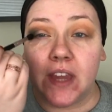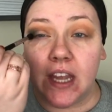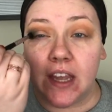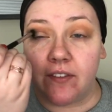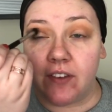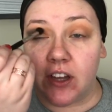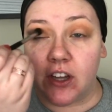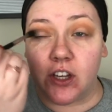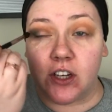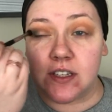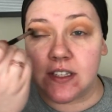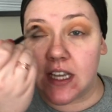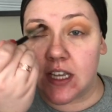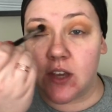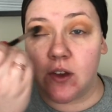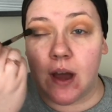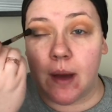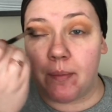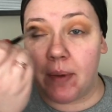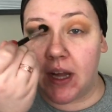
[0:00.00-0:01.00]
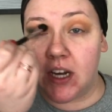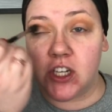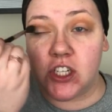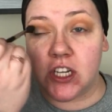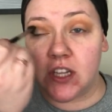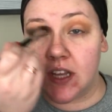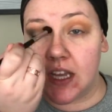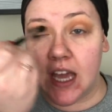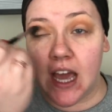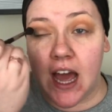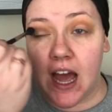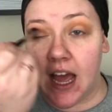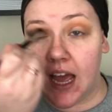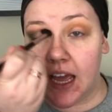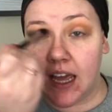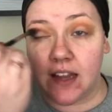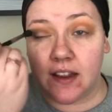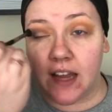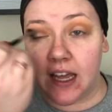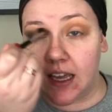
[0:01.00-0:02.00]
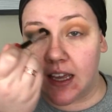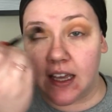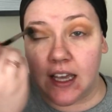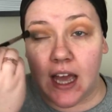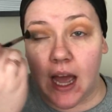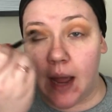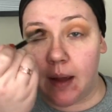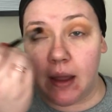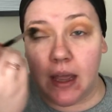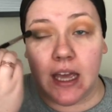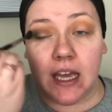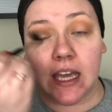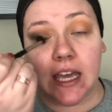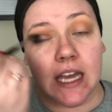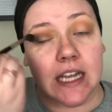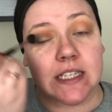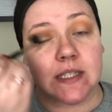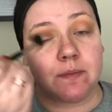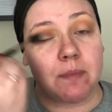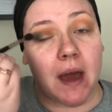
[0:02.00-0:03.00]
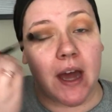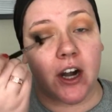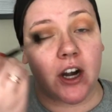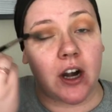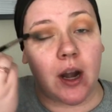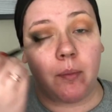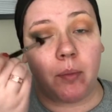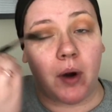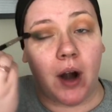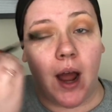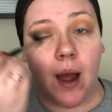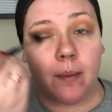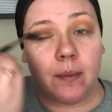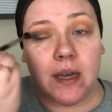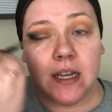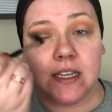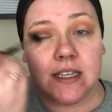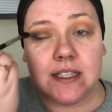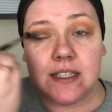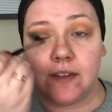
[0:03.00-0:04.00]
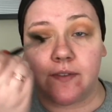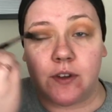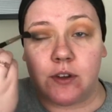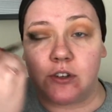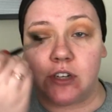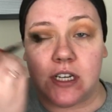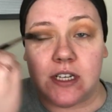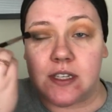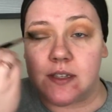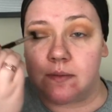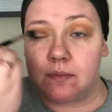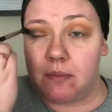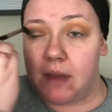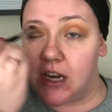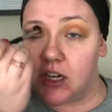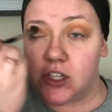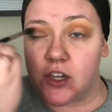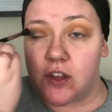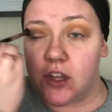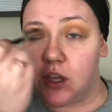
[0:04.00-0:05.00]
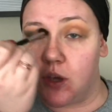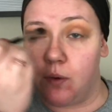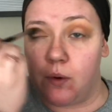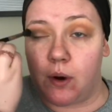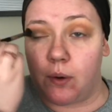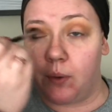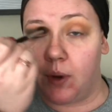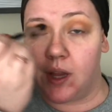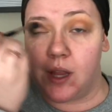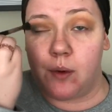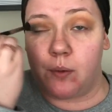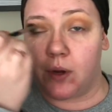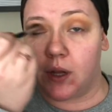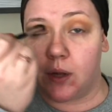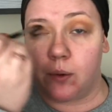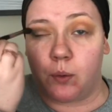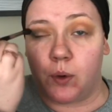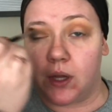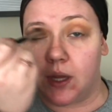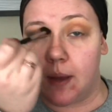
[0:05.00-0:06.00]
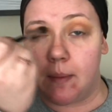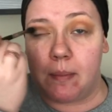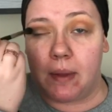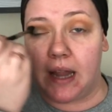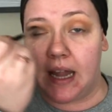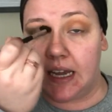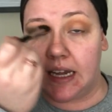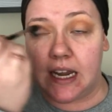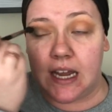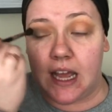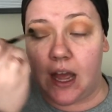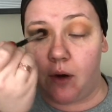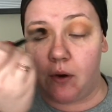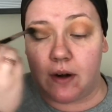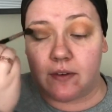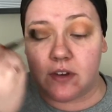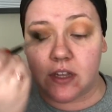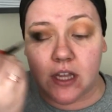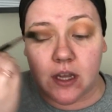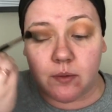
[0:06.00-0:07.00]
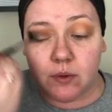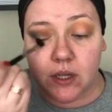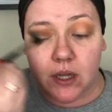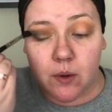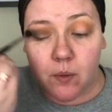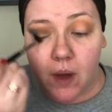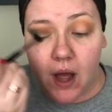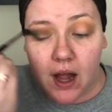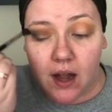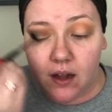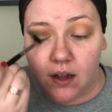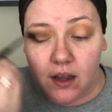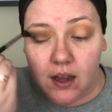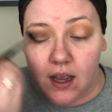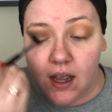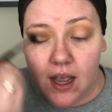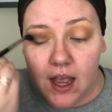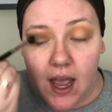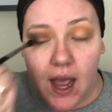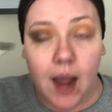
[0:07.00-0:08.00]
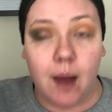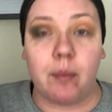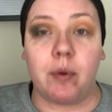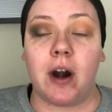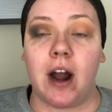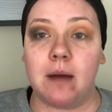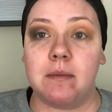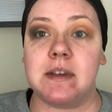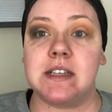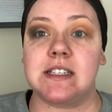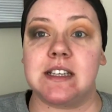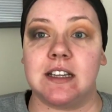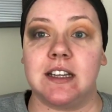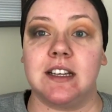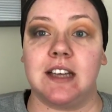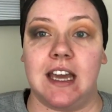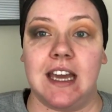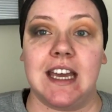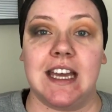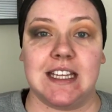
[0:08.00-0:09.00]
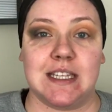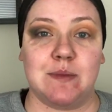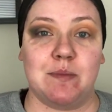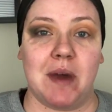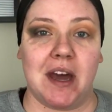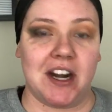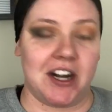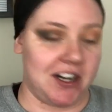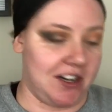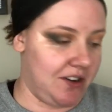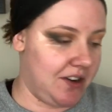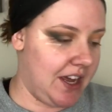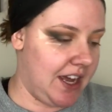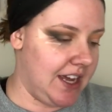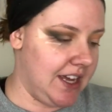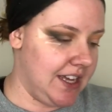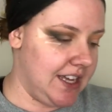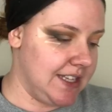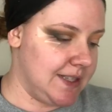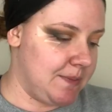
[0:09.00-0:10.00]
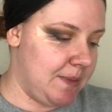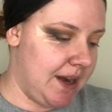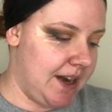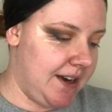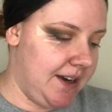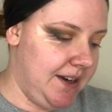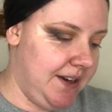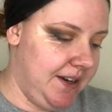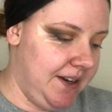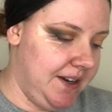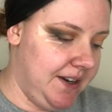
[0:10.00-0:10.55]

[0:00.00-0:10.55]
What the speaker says: If it looks like you got punched in the eye, like it gets better, I promise. If you just make sure that you are really, really, really blending out everything really well, I promise it gets better, okay? It gets better.